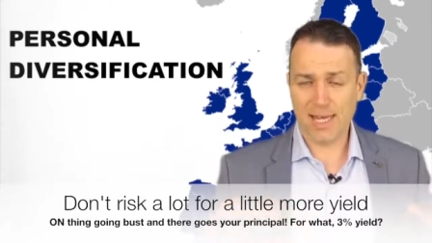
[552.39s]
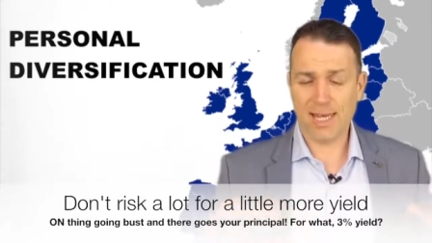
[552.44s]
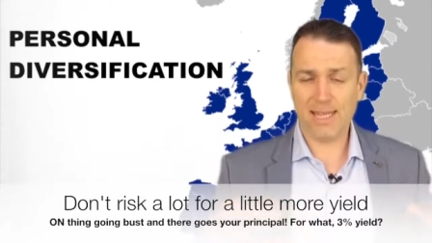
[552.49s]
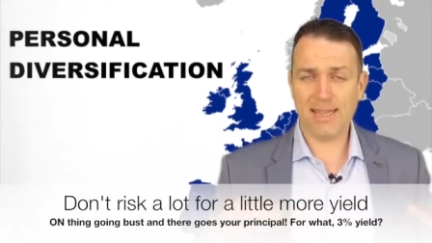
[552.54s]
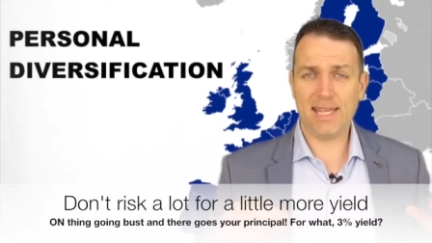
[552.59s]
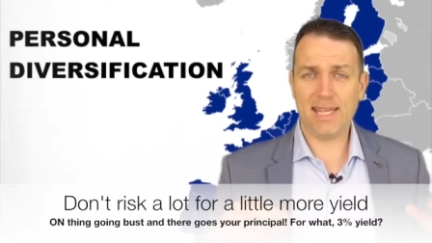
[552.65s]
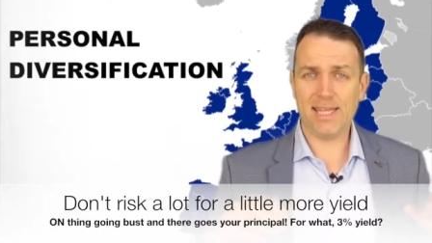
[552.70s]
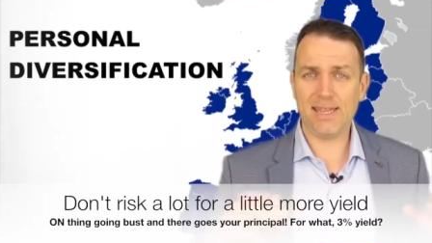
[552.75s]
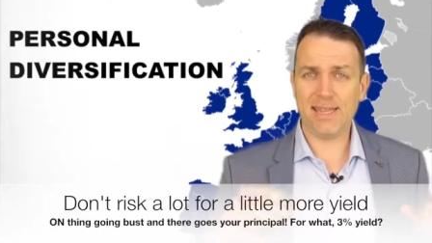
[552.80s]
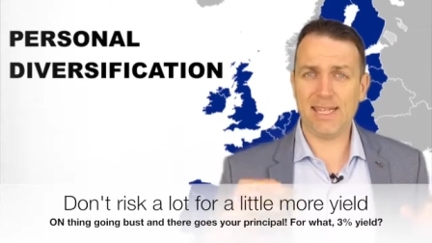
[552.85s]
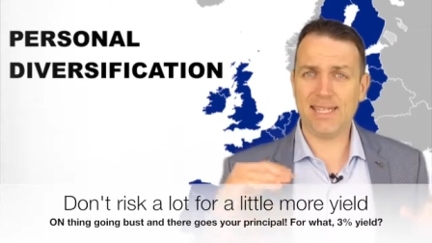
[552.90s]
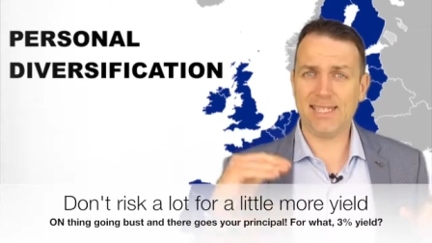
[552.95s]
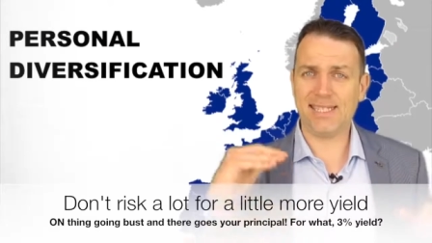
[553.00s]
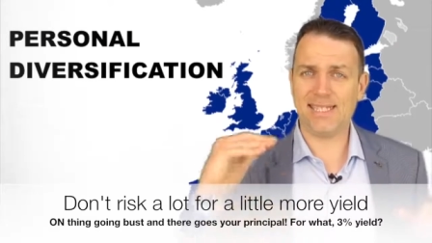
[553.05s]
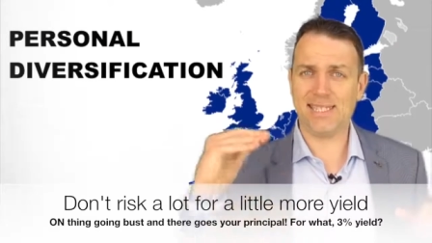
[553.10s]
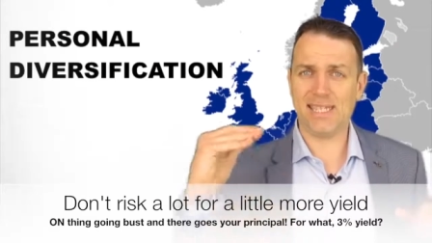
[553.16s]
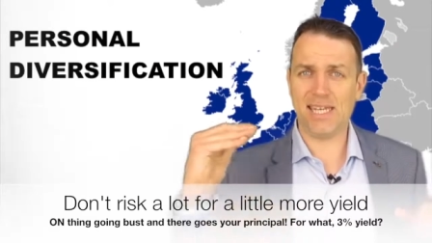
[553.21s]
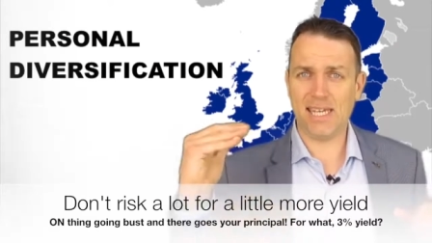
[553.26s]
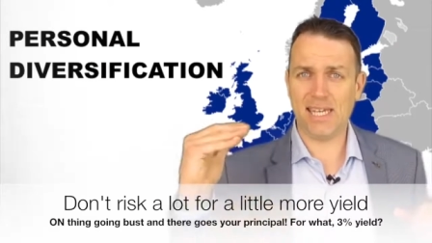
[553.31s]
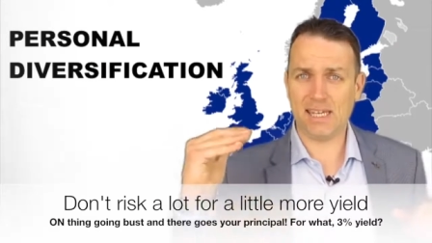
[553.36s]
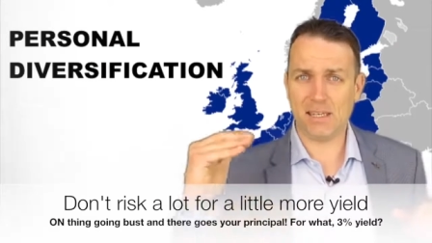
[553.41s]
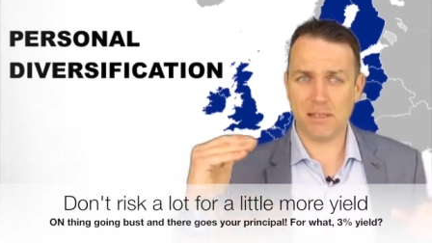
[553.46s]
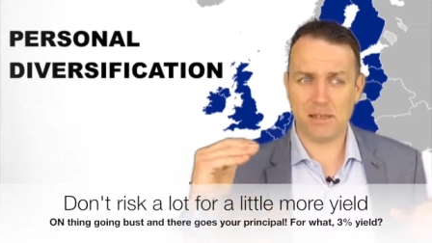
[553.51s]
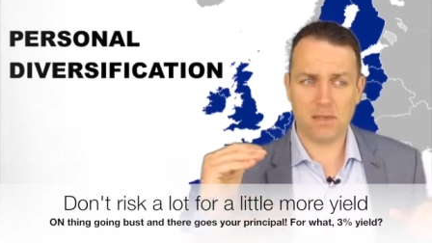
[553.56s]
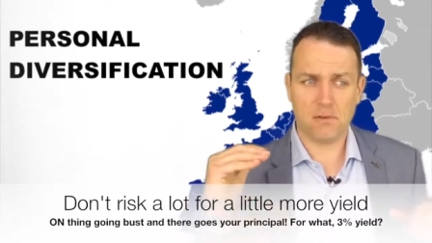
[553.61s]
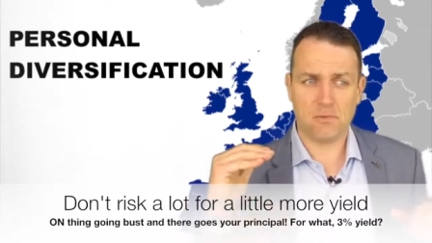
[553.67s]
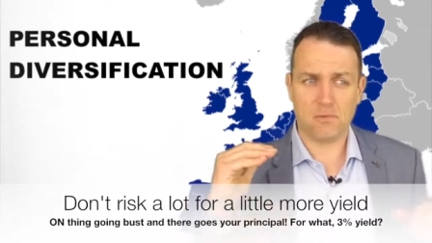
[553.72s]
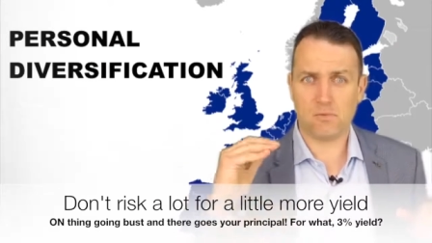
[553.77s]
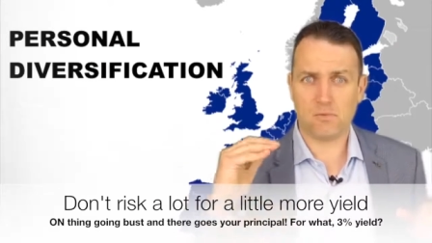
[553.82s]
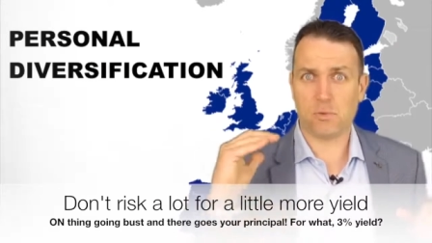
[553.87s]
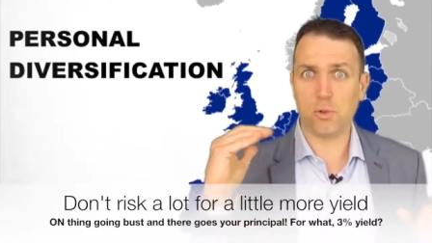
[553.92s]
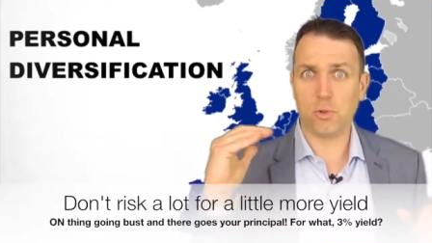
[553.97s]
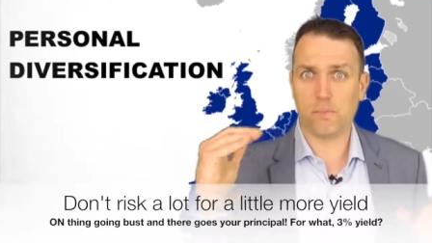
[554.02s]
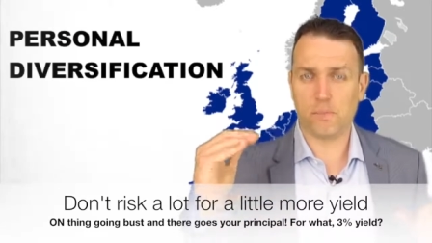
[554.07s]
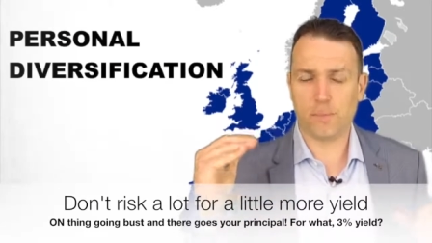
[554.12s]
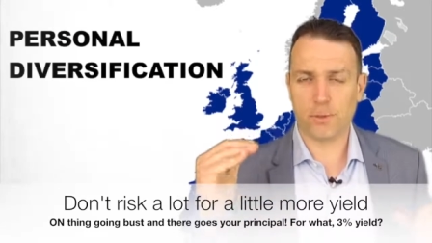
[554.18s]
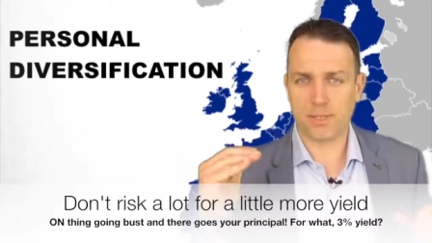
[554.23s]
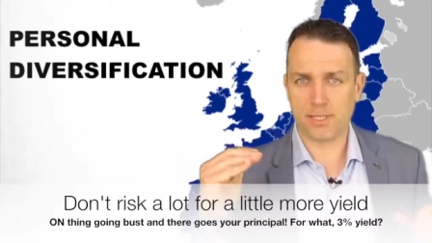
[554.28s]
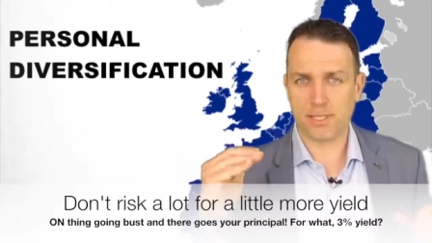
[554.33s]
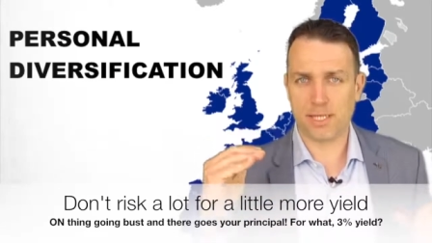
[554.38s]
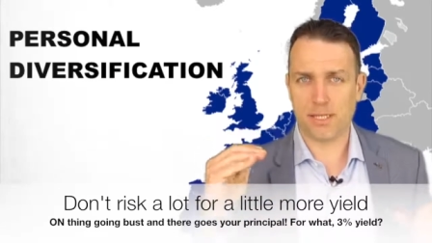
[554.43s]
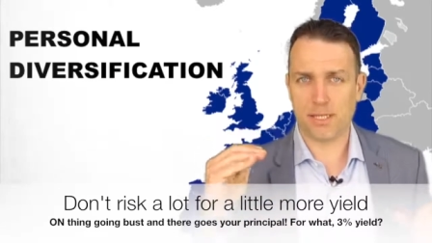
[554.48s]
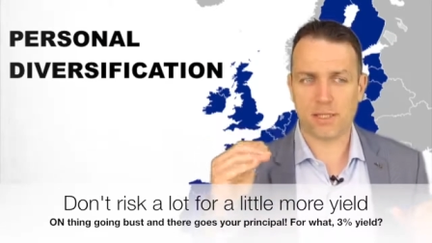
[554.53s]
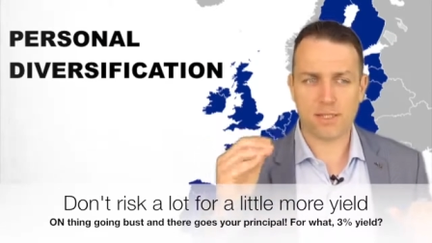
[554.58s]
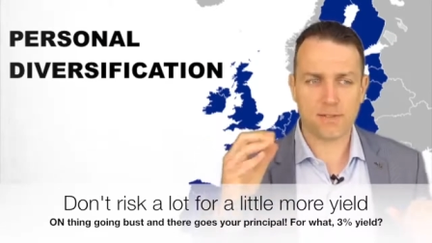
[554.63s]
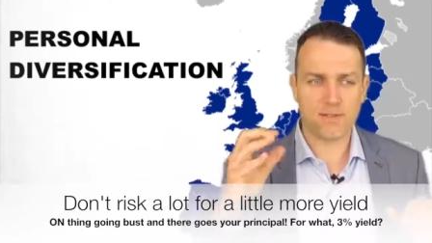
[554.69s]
and then they seek the 2%.